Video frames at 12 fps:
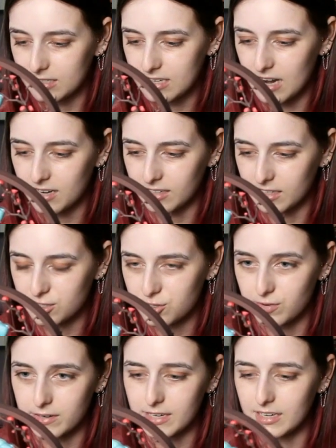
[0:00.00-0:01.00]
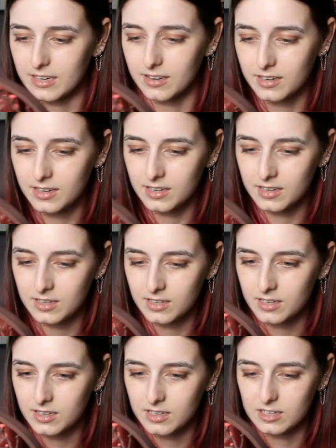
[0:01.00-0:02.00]
this kind of like tree
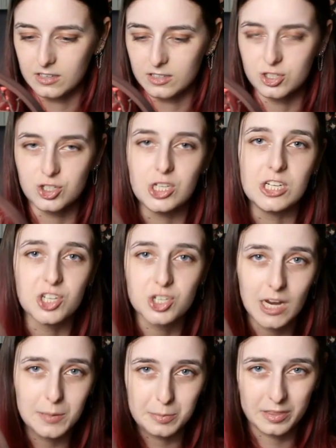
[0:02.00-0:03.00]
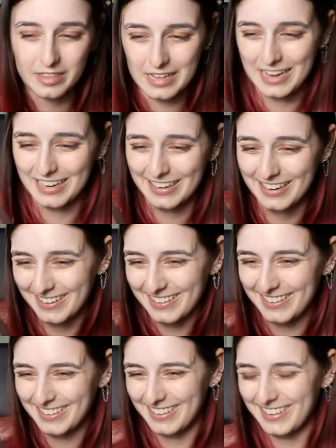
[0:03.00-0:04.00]
G-shaped thing.
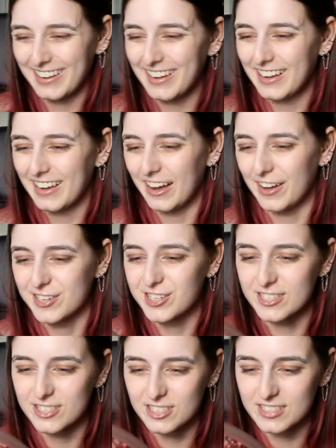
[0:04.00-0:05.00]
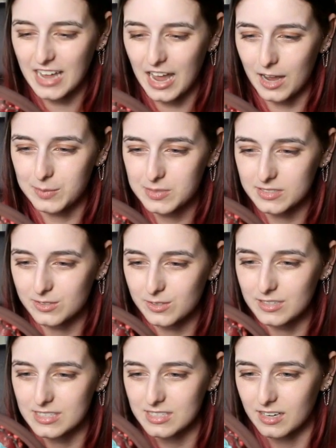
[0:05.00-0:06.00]
She's just
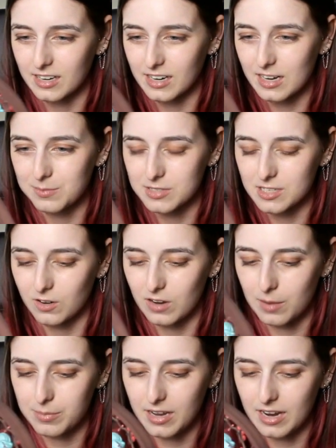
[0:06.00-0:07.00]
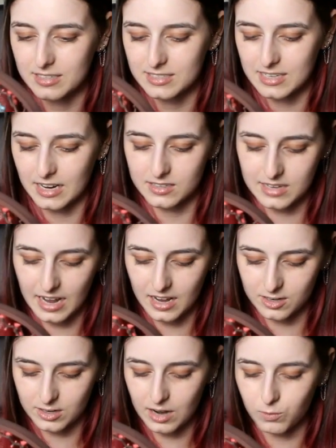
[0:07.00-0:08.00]
absolutely stunning, and I'm so happy I decided to
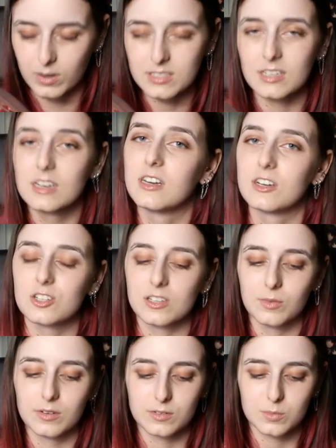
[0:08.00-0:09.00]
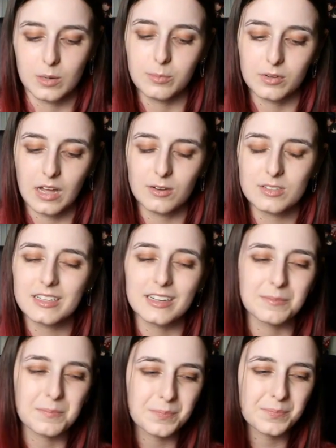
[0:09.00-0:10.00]
add her. I wasn't initially one of those people. I was
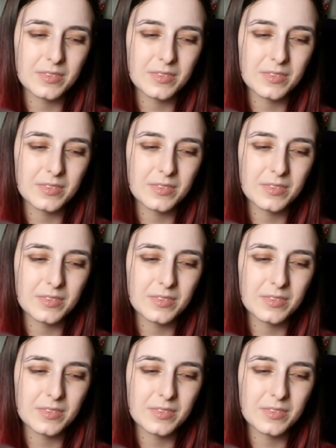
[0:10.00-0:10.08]
like,